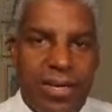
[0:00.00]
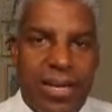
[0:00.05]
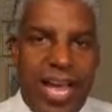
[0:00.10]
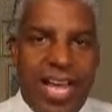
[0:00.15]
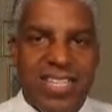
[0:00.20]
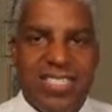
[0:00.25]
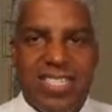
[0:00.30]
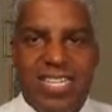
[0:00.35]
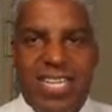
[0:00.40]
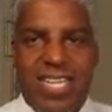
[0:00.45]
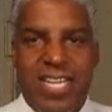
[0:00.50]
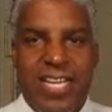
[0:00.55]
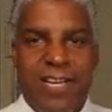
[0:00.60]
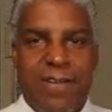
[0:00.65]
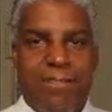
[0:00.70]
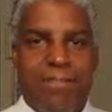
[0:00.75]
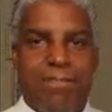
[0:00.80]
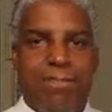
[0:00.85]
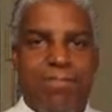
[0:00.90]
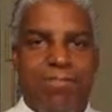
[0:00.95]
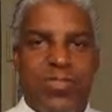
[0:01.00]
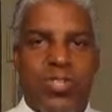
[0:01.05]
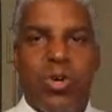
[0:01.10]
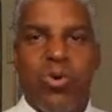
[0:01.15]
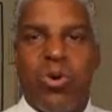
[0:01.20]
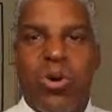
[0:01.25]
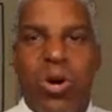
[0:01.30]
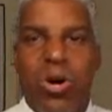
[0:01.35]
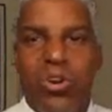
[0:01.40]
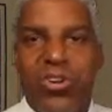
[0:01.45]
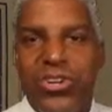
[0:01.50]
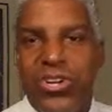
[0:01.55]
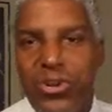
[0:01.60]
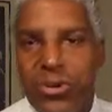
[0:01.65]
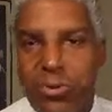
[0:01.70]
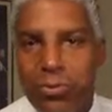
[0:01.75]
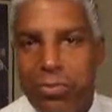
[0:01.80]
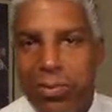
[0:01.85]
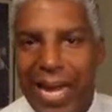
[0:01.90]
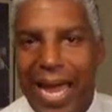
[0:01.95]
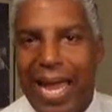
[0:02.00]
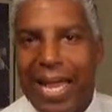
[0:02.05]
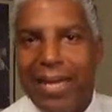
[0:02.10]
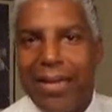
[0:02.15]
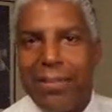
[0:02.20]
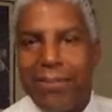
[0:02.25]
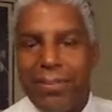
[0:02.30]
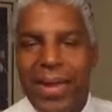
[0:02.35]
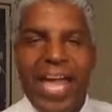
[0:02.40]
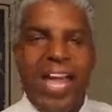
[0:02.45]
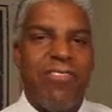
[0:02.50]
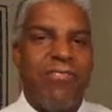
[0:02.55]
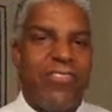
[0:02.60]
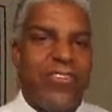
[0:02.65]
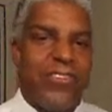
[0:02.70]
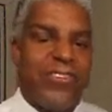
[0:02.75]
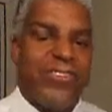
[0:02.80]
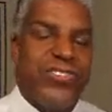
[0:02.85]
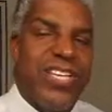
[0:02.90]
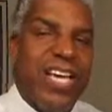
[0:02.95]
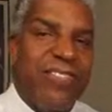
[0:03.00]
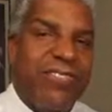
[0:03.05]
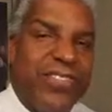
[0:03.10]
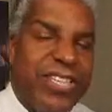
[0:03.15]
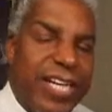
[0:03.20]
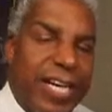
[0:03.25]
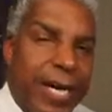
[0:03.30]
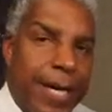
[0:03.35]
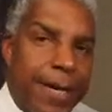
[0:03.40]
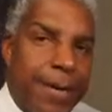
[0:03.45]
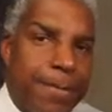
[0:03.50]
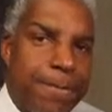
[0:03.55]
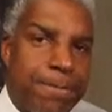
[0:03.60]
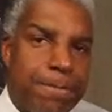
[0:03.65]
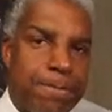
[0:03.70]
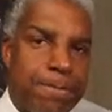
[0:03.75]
as the so-called new Black Panthers have done.